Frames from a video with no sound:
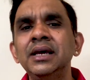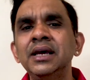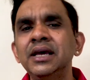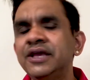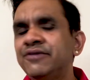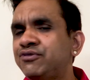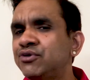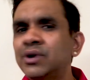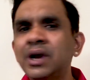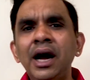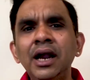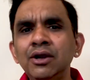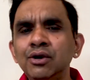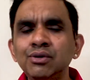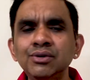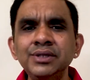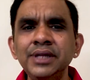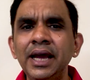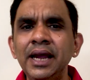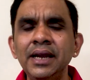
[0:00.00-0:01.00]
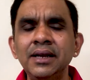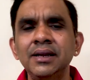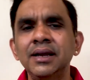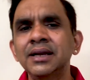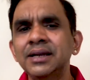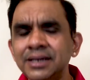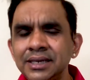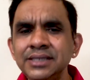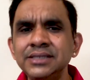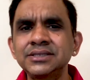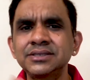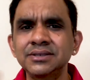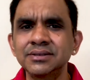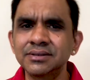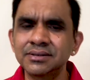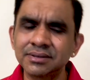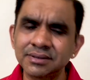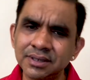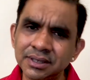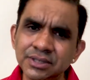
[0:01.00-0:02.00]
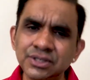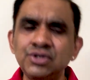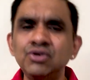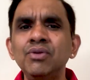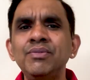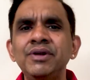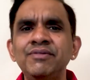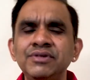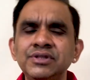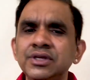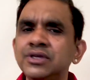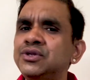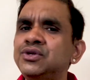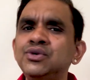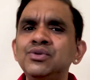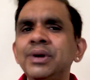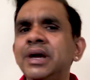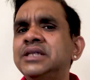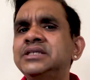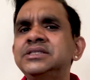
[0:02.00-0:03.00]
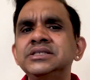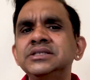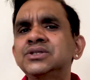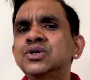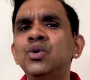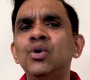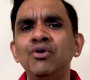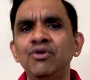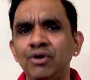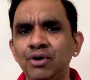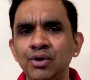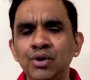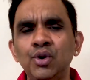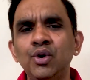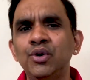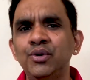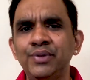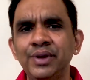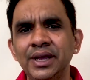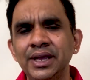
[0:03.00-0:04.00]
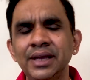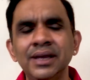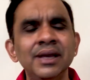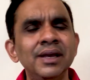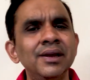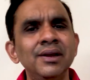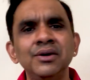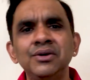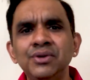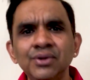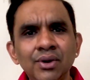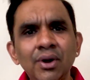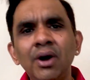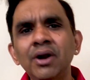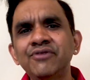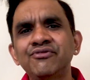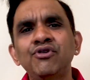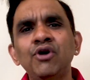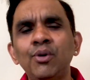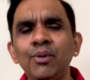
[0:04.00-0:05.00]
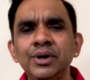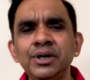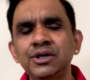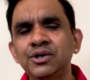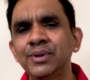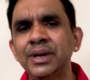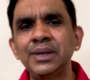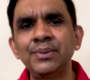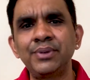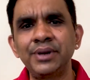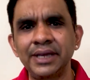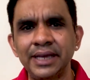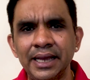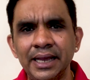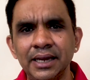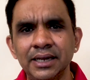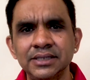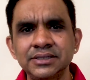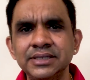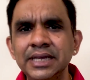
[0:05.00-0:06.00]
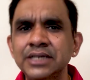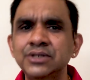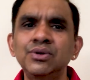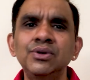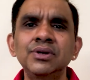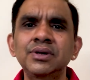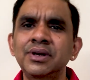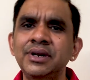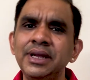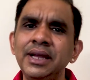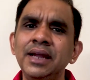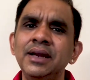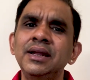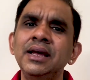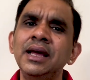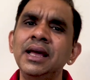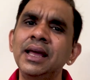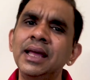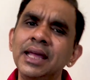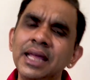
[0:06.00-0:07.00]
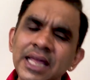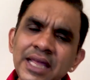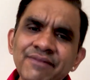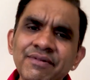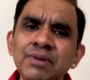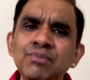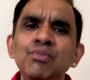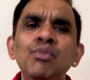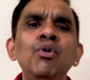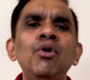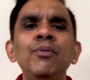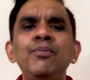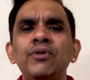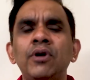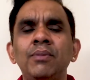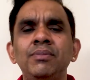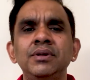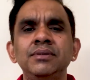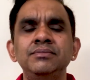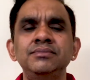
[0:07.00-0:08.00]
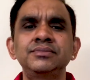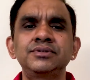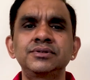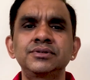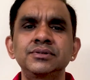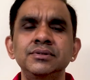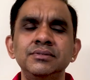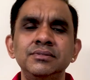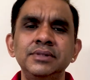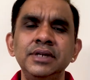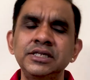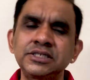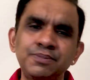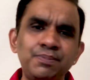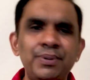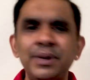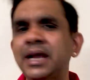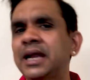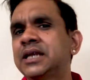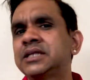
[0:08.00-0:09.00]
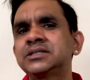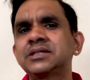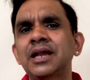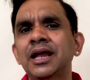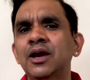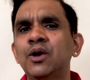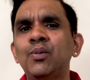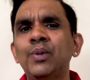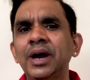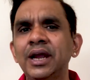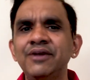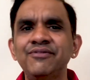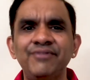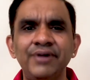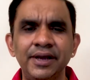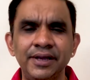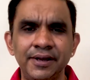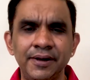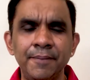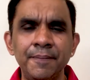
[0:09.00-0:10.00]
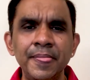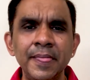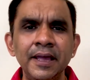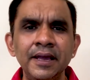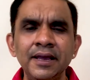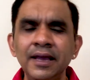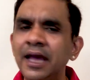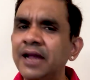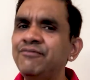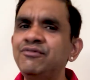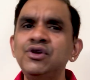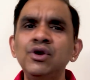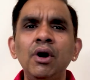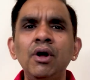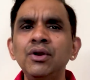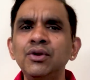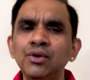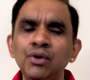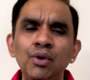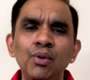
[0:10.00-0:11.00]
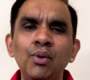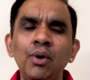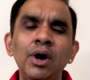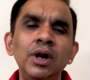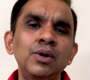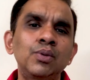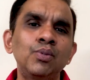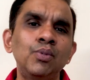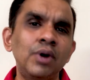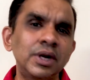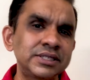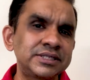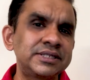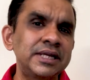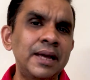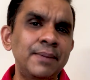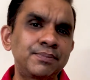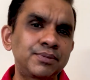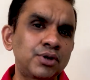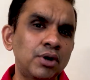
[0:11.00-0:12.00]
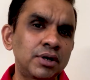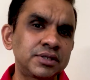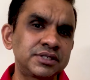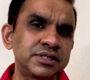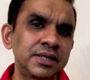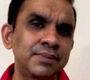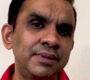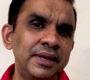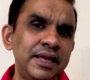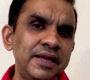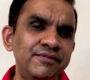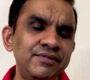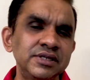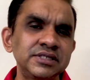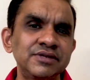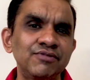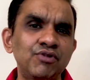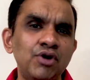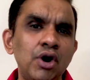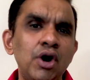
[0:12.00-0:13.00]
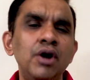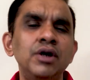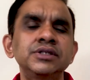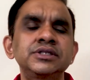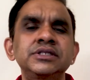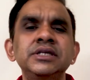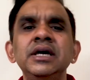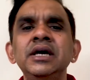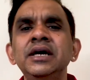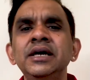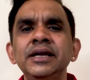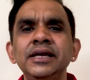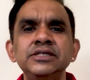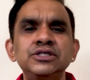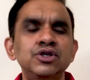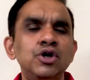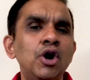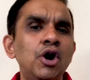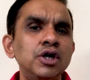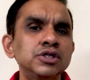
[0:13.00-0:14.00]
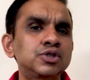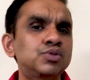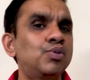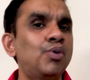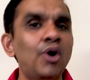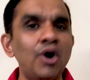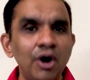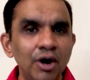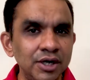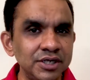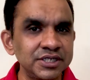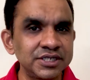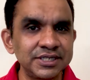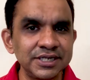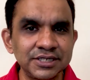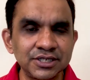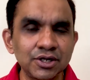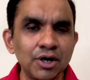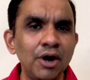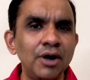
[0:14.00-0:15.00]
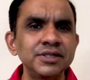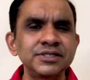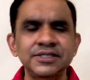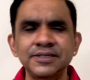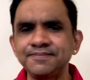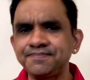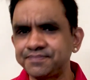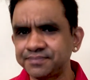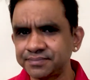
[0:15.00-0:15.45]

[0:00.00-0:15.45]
If you can't do that, at least consume it within you and just go away. Do not forward it to anybody else. That's going to create even more problems. It spreads like a wildfire. And we all know what WhatsApp toxic behaviors have caused. It's caused wars. It's caused